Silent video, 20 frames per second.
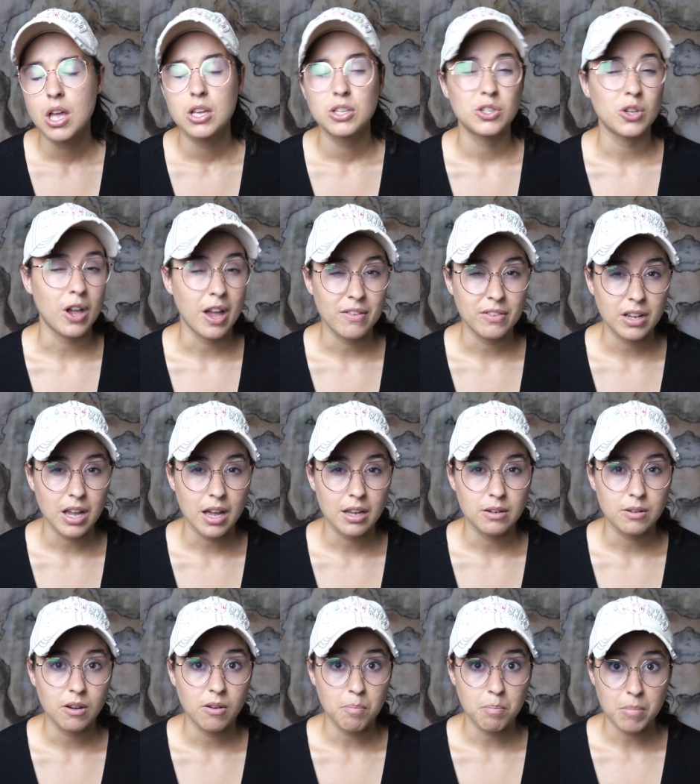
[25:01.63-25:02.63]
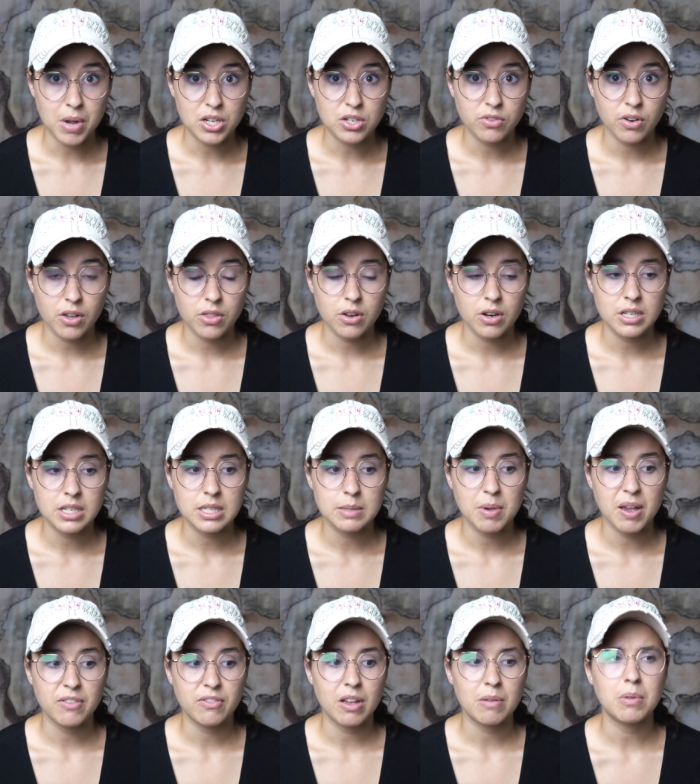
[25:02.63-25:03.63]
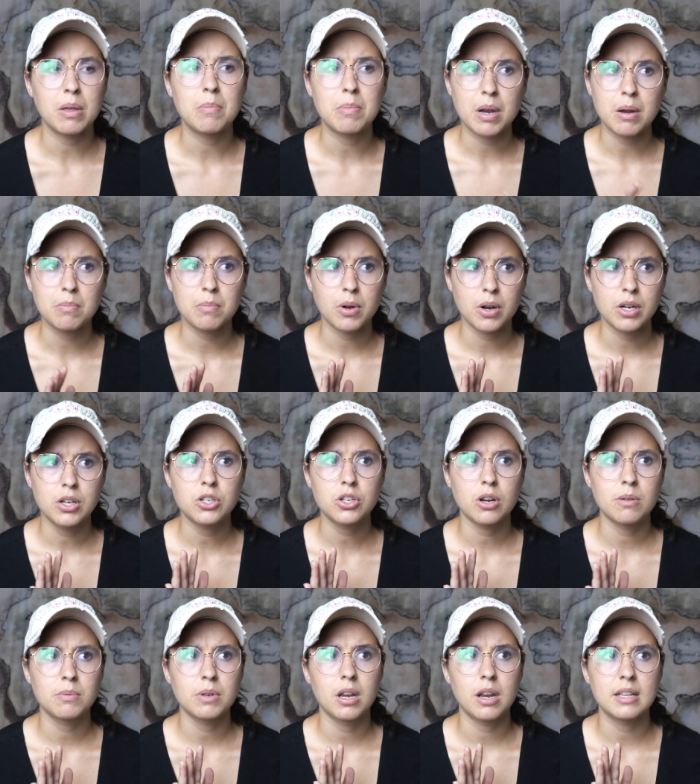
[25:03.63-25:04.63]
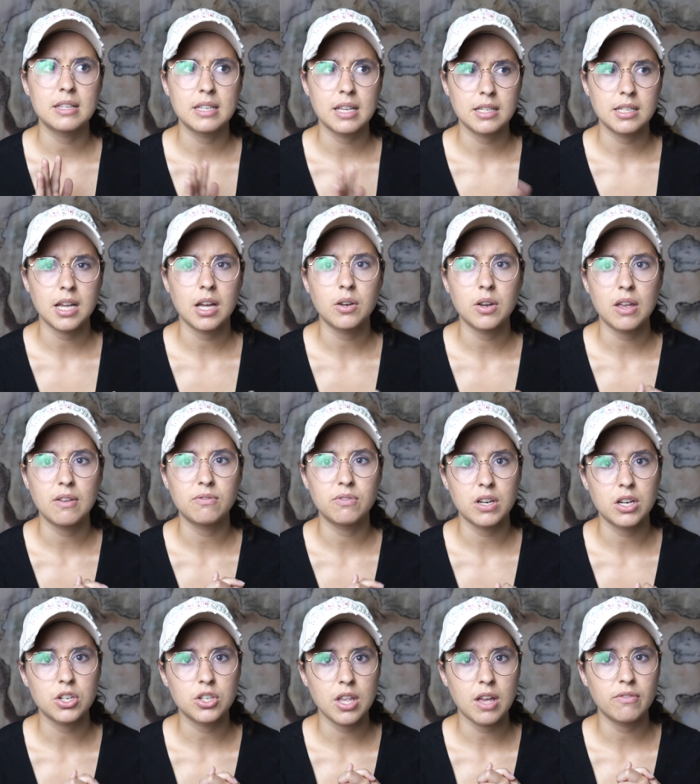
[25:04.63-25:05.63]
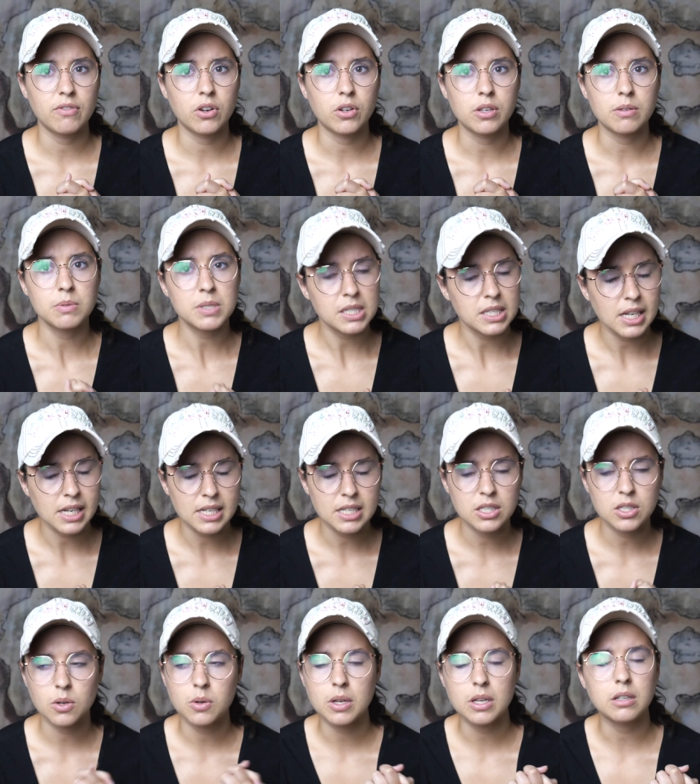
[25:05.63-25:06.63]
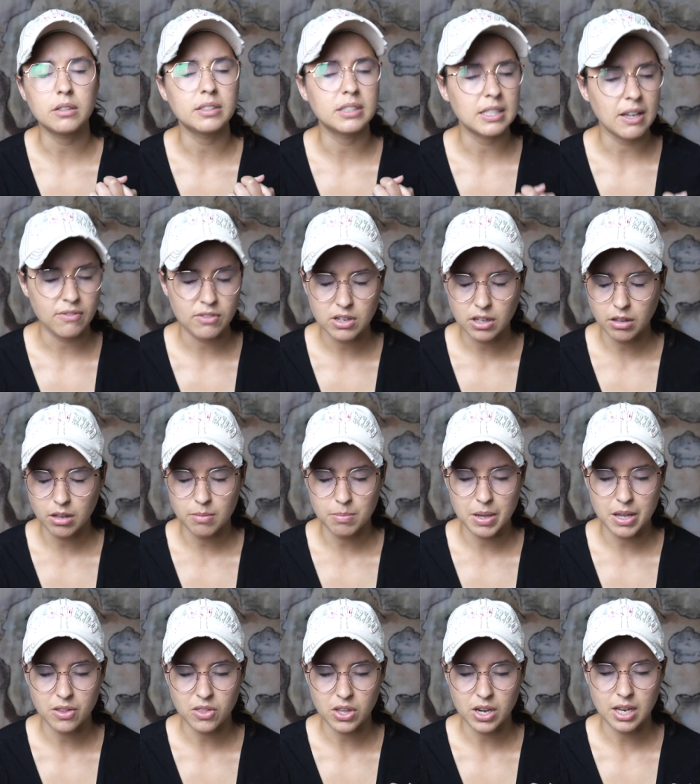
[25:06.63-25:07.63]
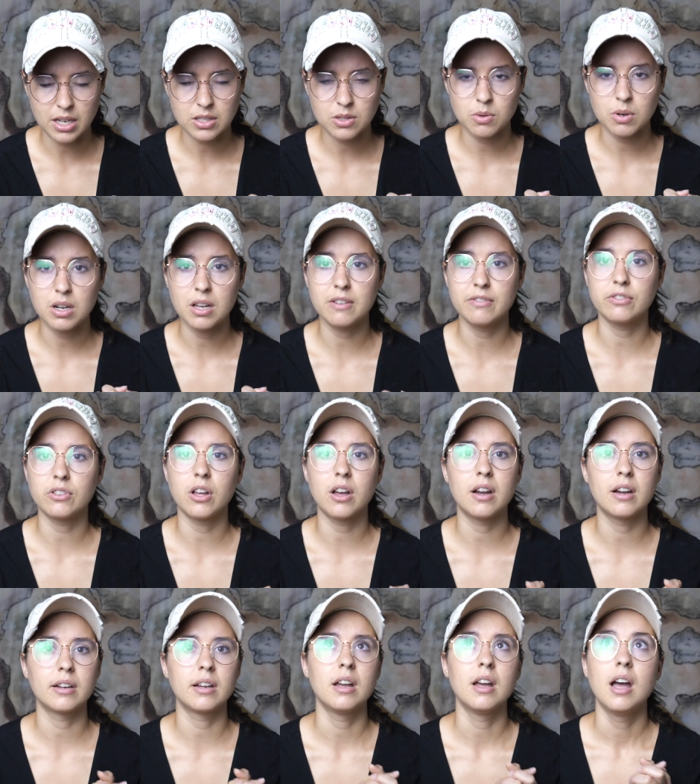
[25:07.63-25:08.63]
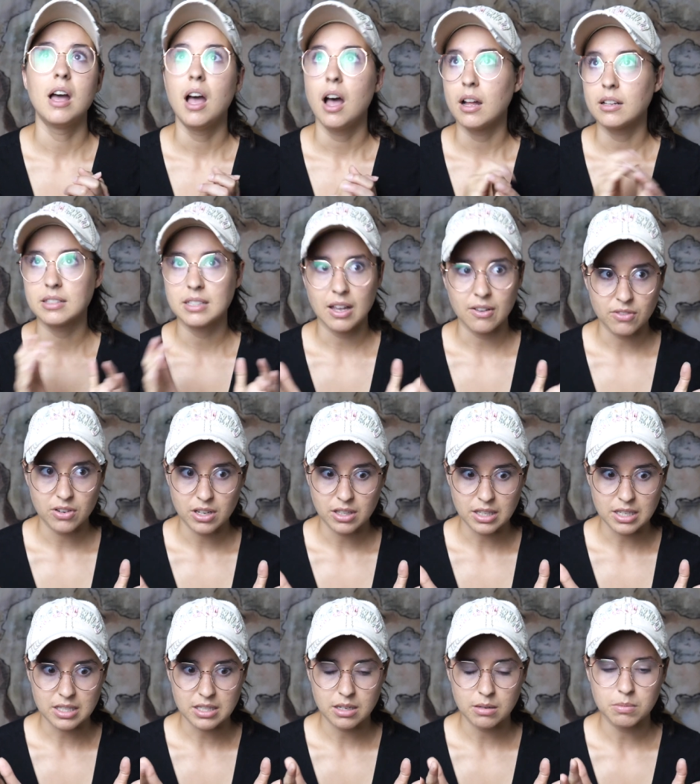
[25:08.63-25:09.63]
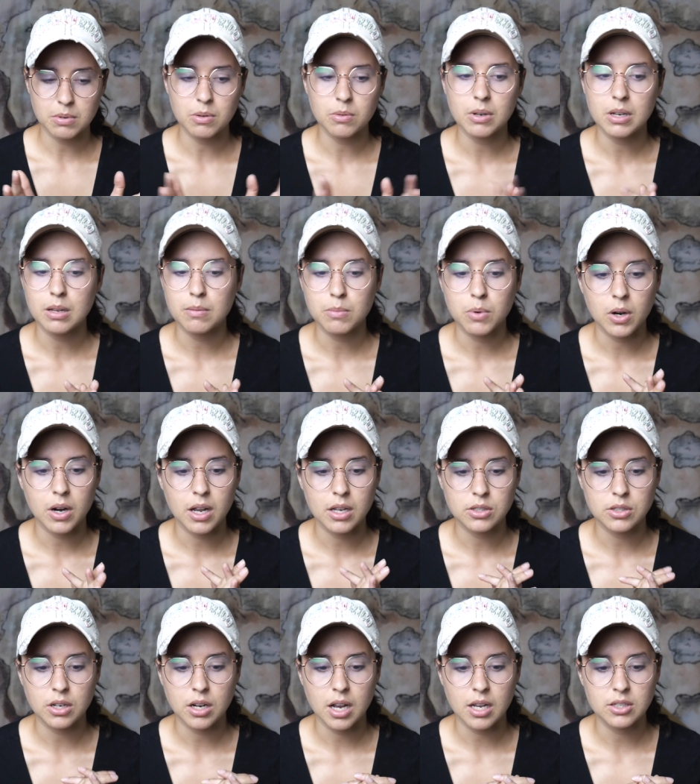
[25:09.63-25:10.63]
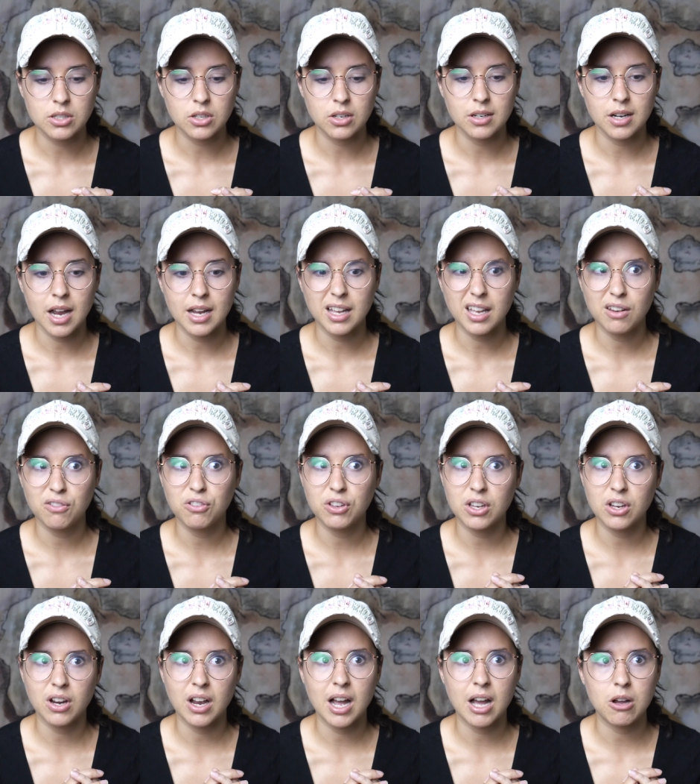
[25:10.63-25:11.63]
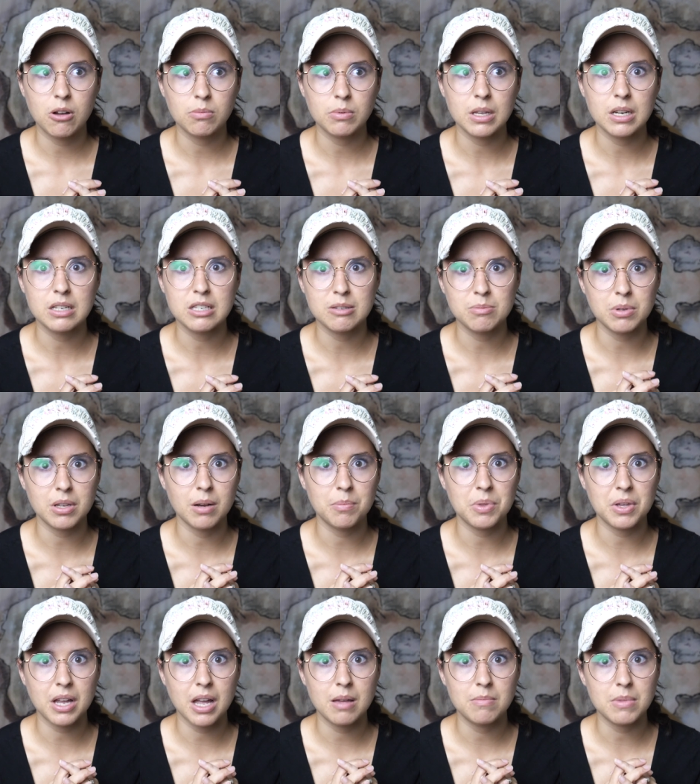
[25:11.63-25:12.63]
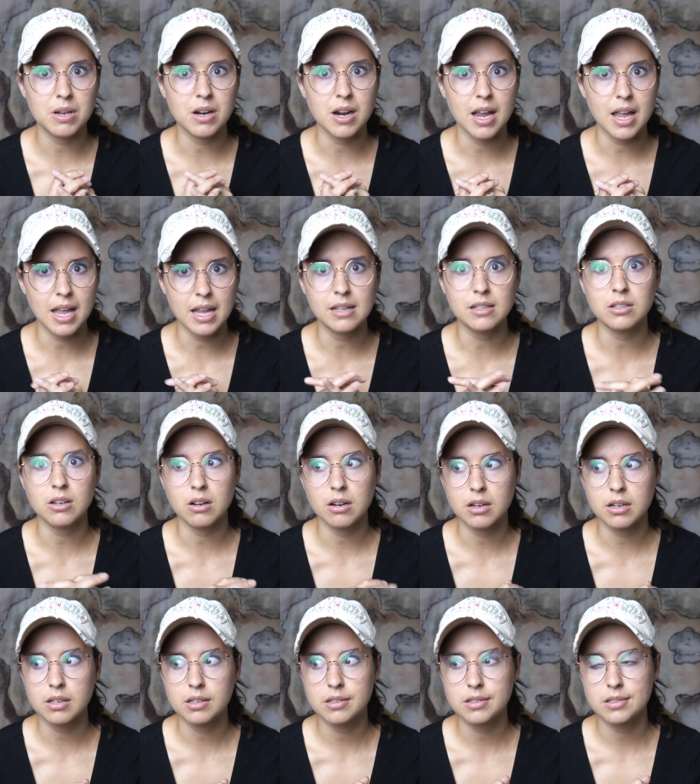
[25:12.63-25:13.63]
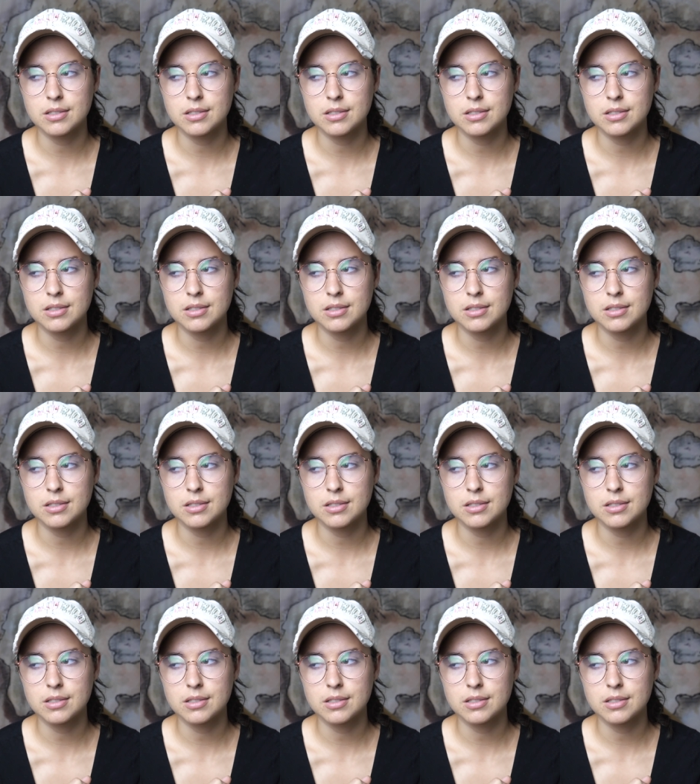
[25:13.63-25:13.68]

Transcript: So I haven't gotten much farther into Spy Family, but I'm pretty sure I'm gonna sit down and finish that volume tonight. So it'll definitely be in the next reading vlog. I'll definitely still be reading more Hunter Hunter. I gotta figure out how I'm gonna split up the Chimera Ant arc.